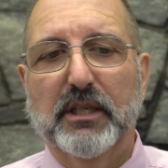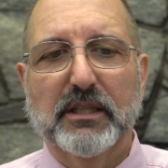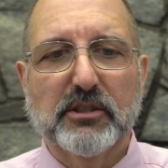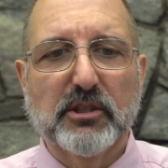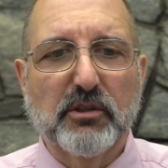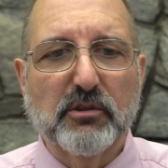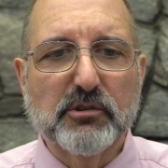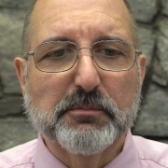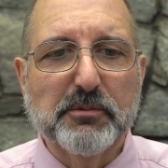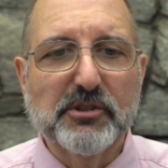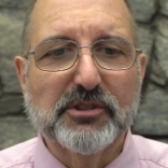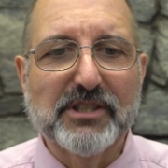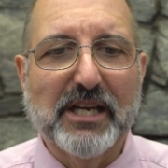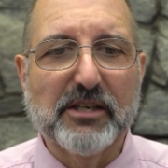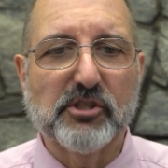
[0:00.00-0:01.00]
It denotes
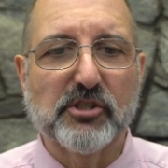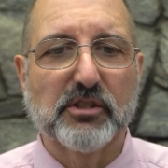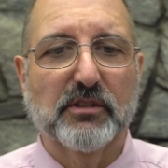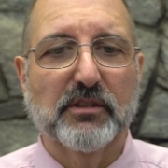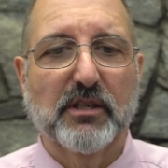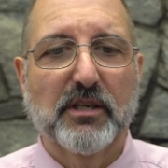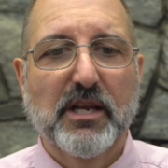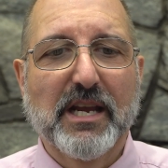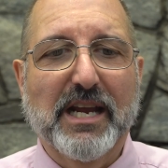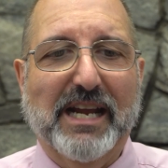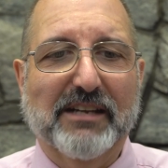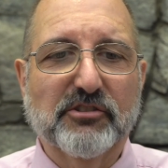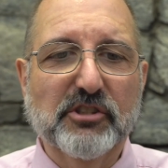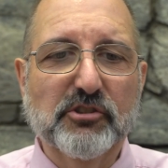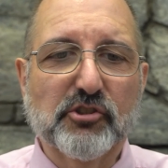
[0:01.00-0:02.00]
possession.
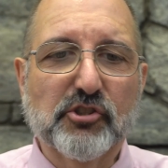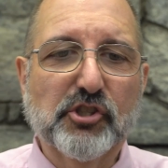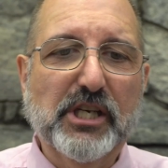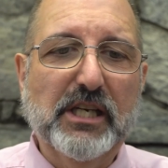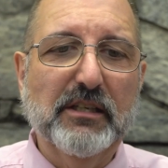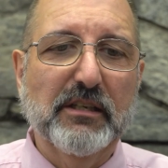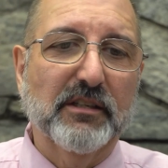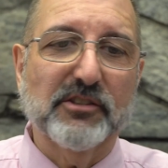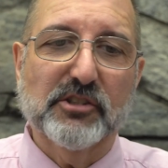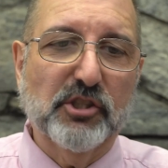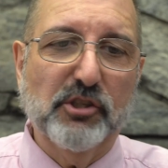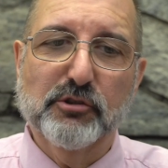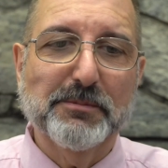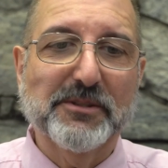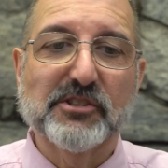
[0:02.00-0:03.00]
And since
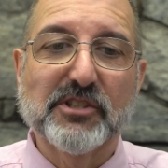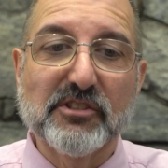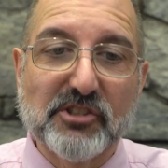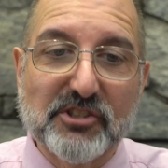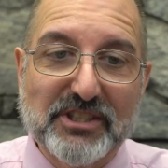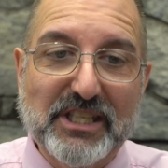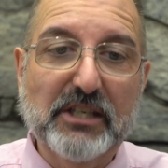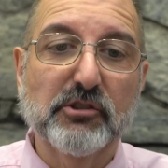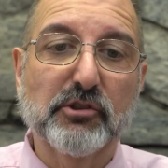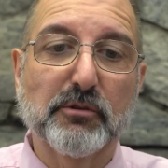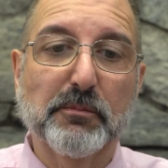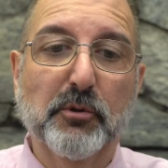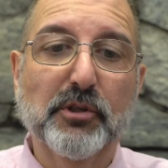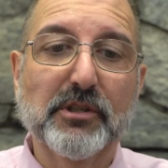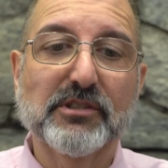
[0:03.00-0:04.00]

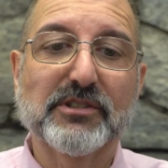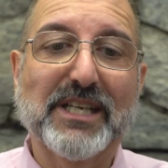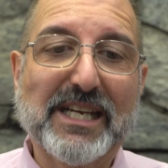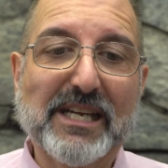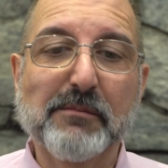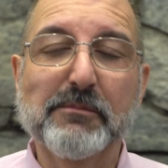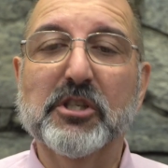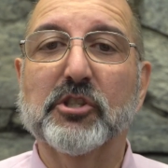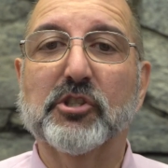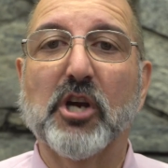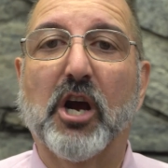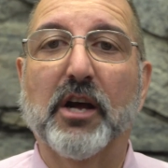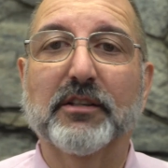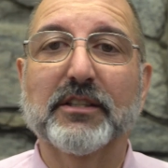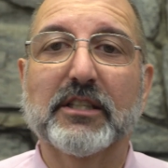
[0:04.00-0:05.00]
Caesar put his image
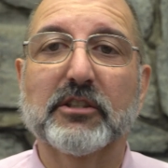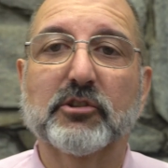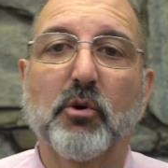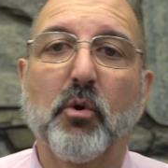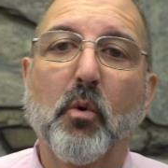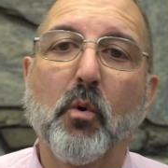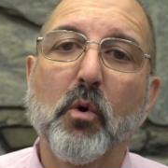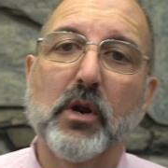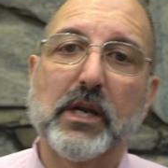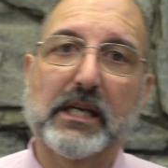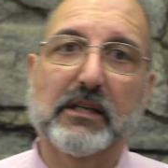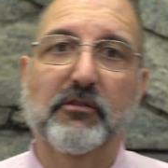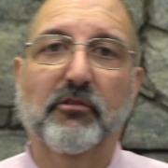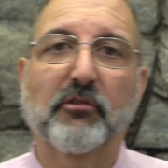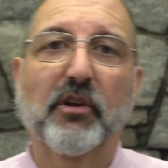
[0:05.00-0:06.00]
on these
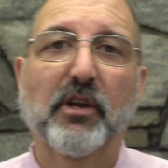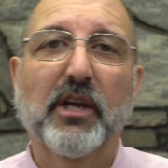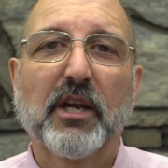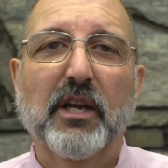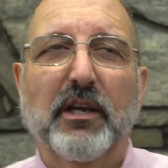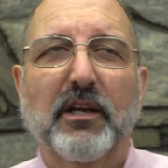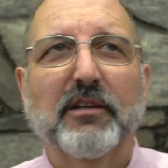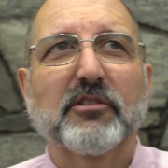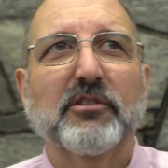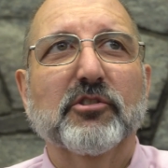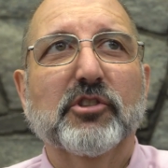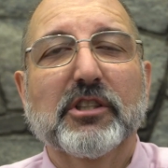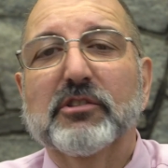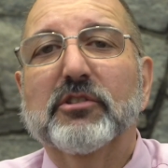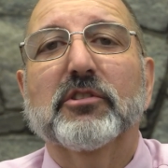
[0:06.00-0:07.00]
coins,
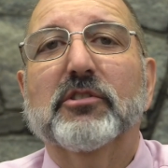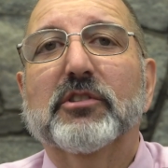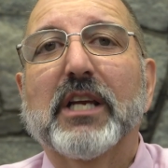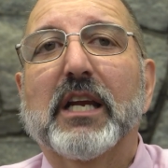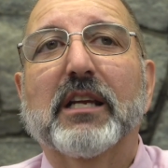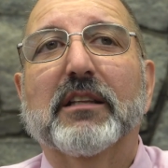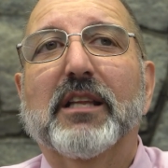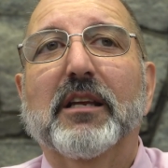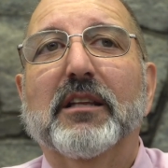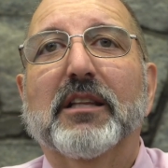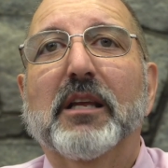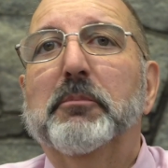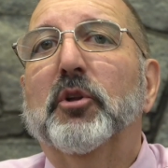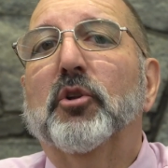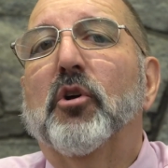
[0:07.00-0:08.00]
Jesus is saying
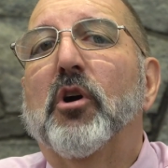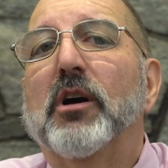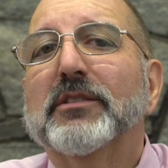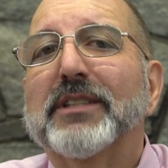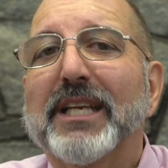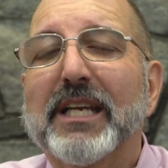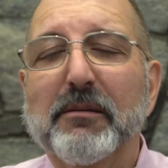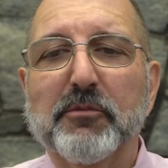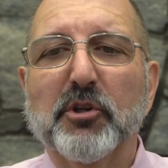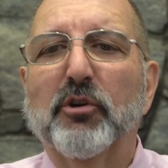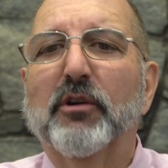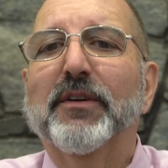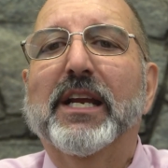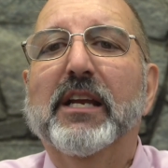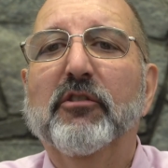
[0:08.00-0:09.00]
they belong to him.
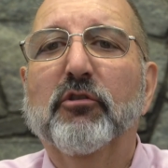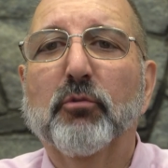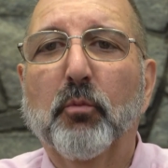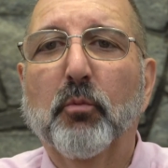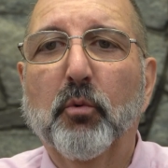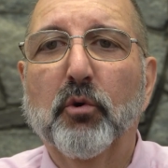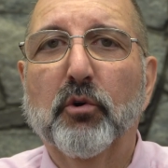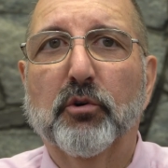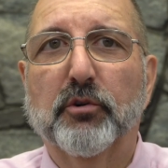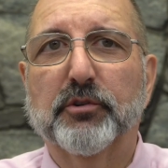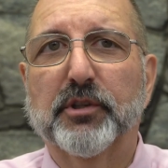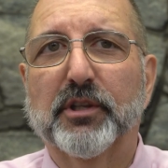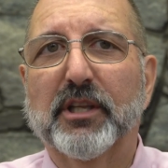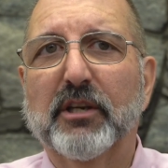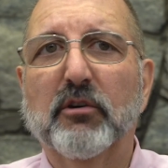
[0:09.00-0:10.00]
They're of his
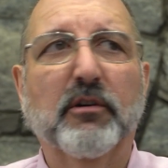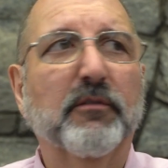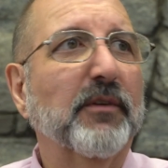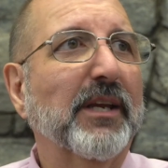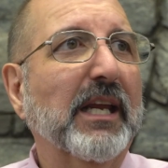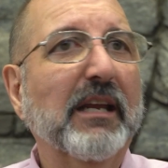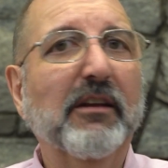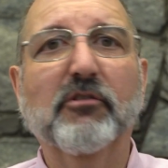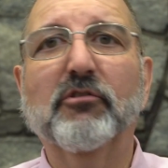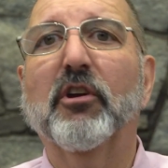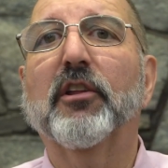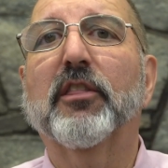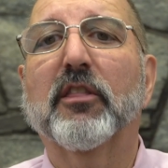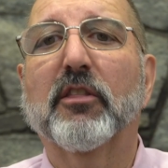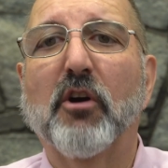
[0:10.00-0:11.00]
world. They're of his
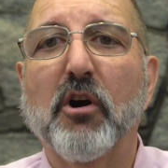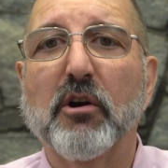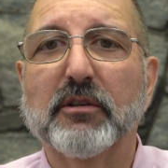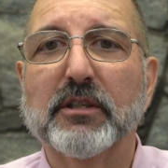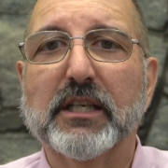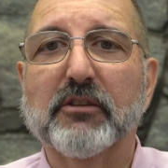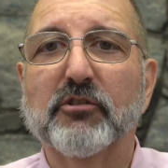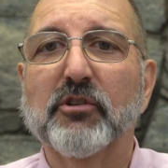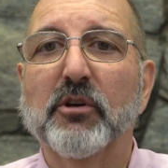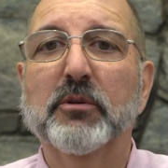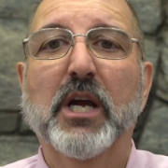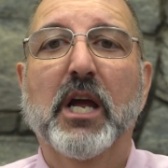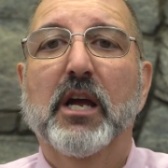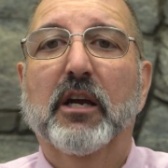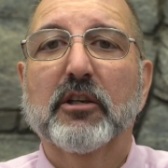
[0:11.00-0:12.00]
authority.
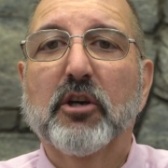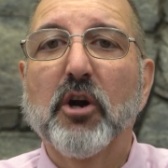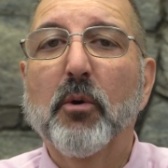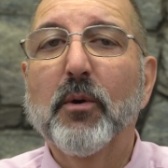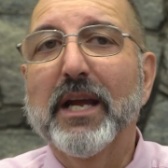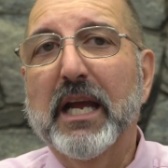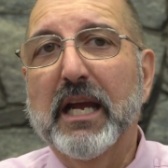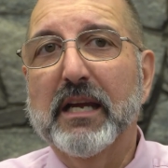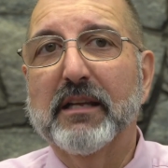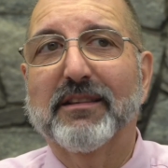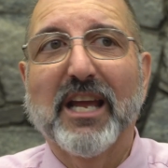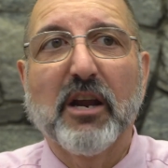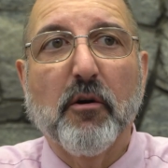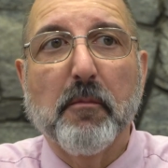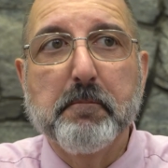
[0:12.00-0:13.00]
So go ahead.
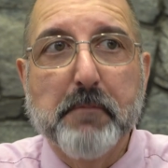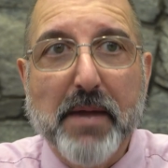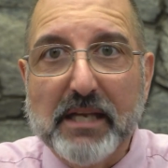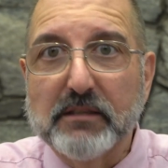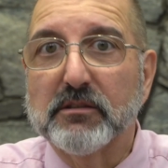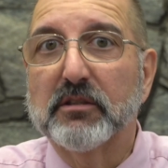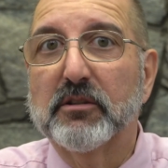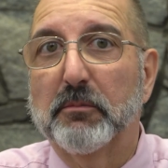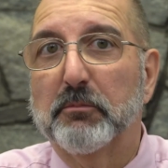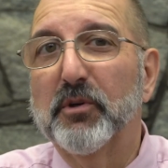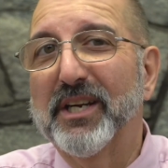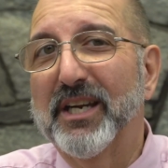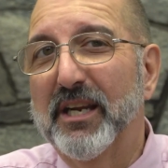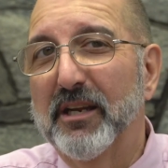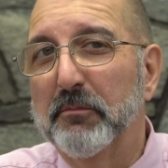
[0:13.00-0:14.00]
They are meant to
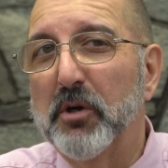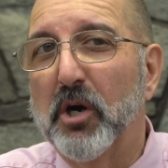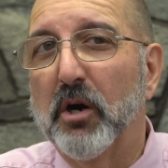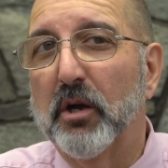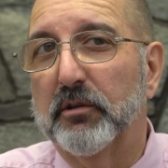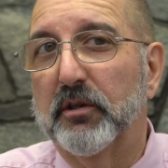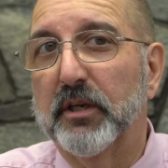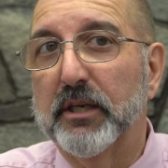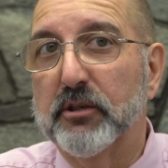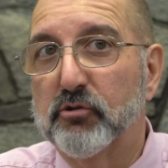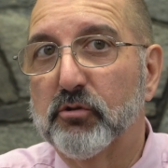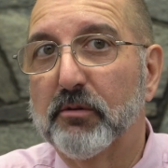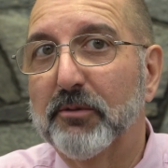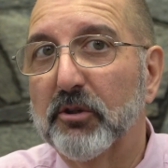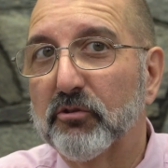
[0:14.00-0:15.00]
bring him honor and
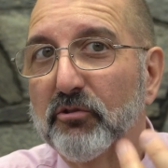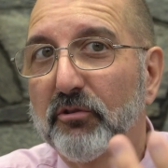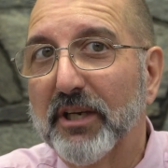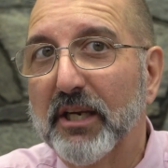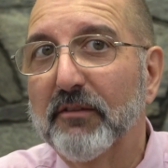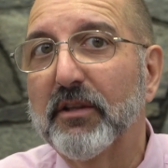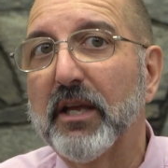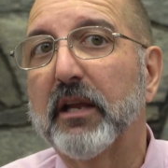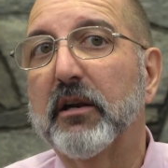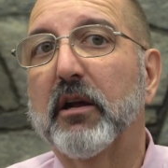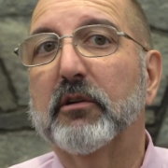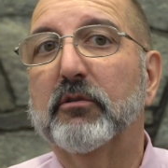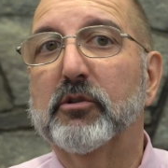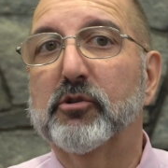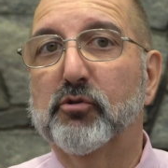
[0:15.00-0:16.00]
tribute. So give that
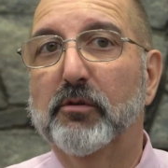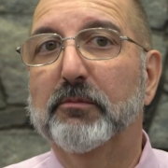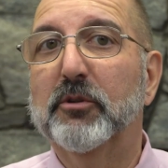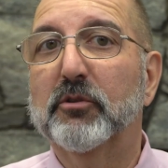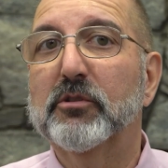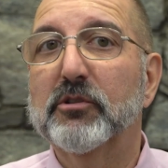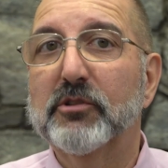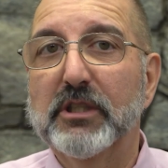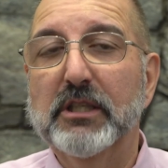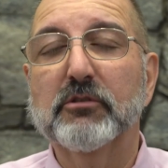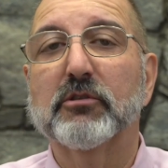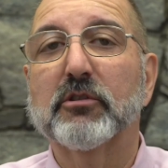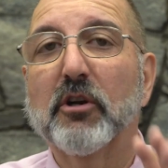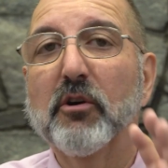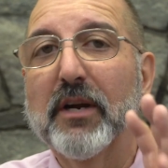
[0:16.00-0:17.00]
honor and tribute to
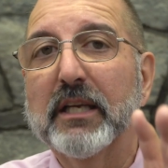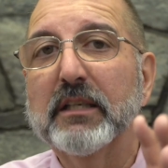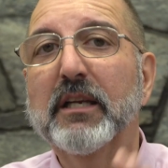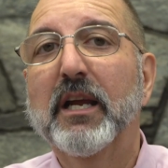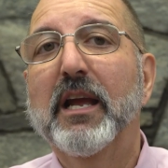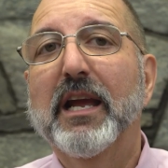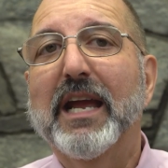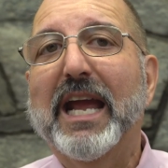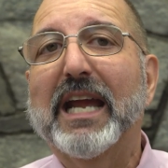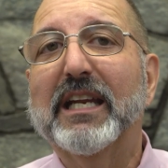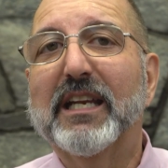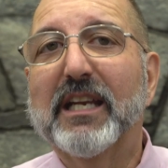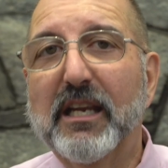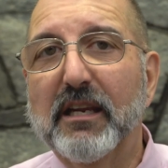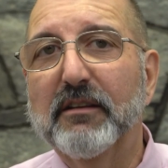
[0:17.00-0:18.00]
Caesar. Go ahead
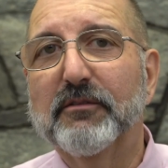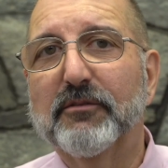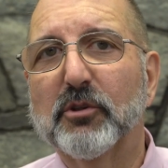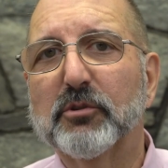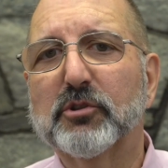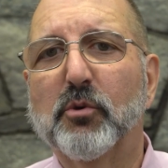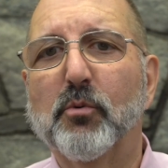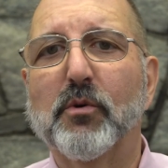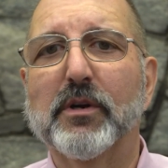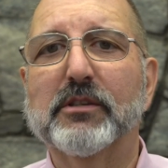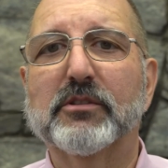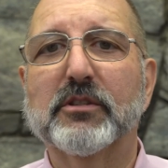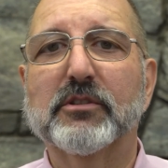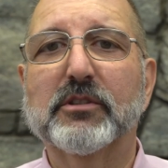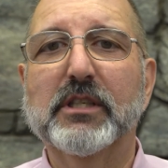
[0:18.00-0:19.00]
and give those
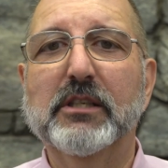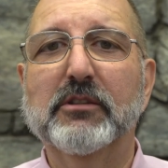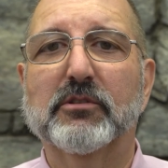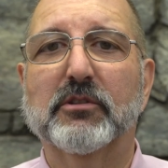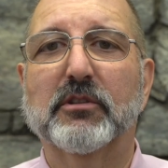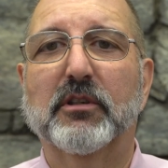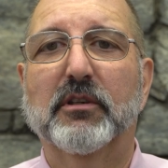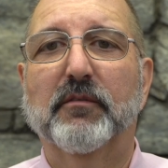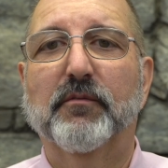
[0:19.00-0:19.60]
coins to Caesar.